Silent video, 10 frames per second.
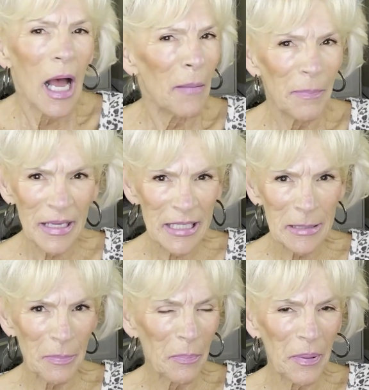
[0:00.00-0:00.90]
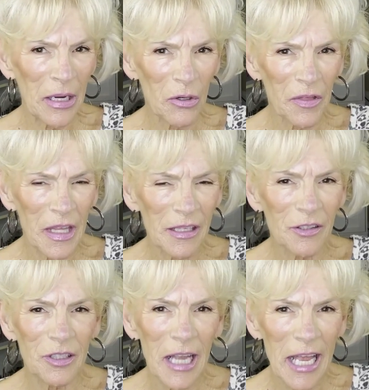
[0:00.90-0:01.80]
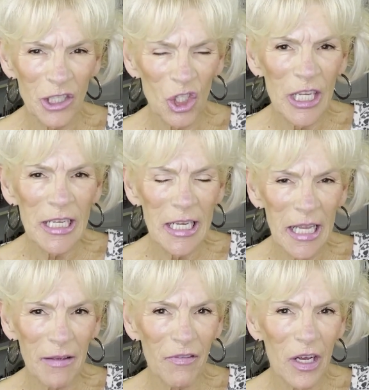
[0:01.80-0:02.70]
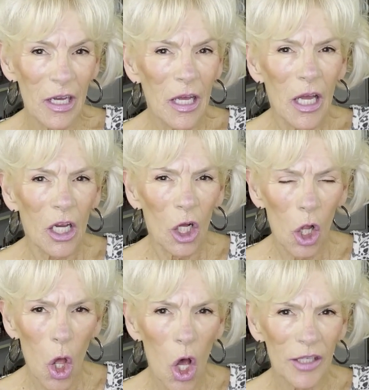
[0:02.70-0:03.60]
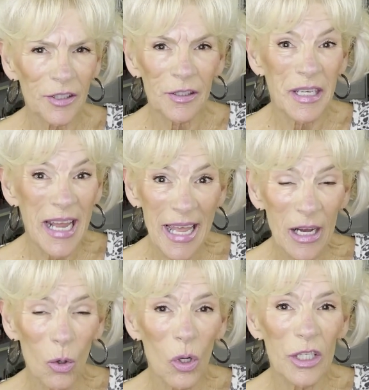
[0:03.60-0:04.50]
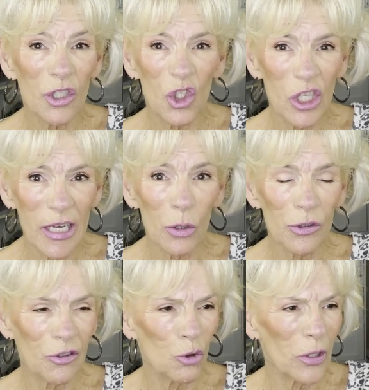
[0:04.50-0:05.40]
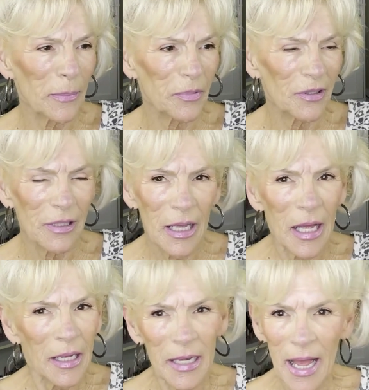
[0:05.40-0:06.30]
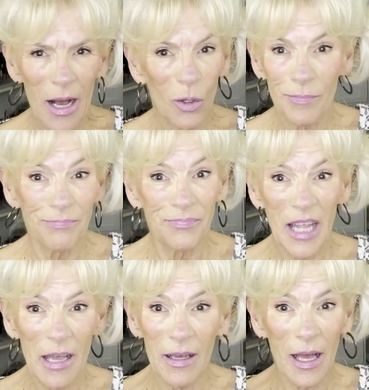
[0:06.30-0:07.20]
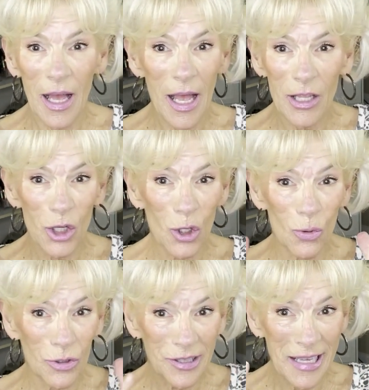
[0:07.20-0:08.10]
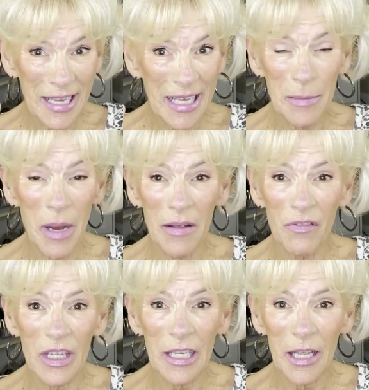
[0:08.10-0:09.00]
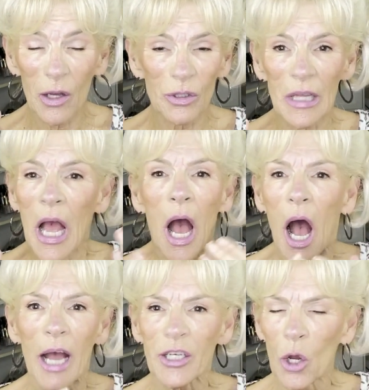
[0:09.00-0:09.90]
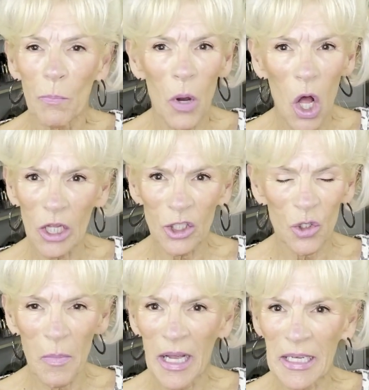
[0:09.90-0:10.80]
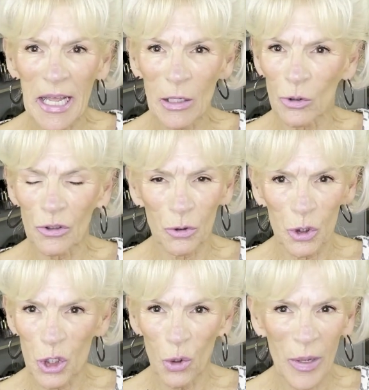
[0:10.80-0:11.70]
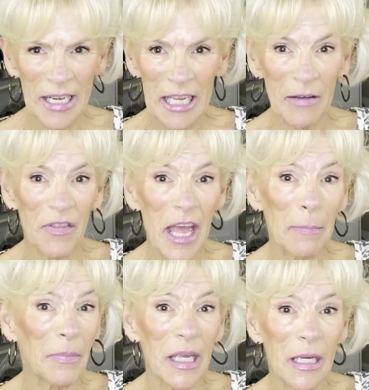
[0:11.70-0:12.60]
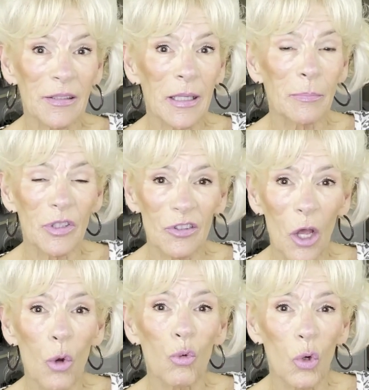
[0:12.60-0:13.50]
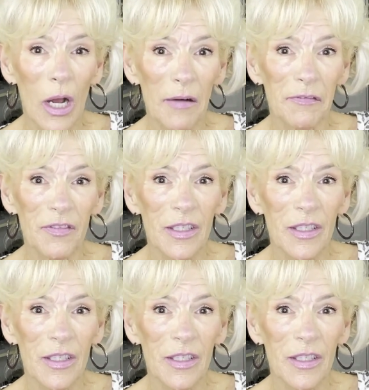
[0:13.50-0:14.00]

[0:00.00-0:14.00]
I picked up a pair of these Dashing Diva Gloss Nail Gel Strips. Now, you see in my videos, I don't polish my nails or do any of that because I'm so rough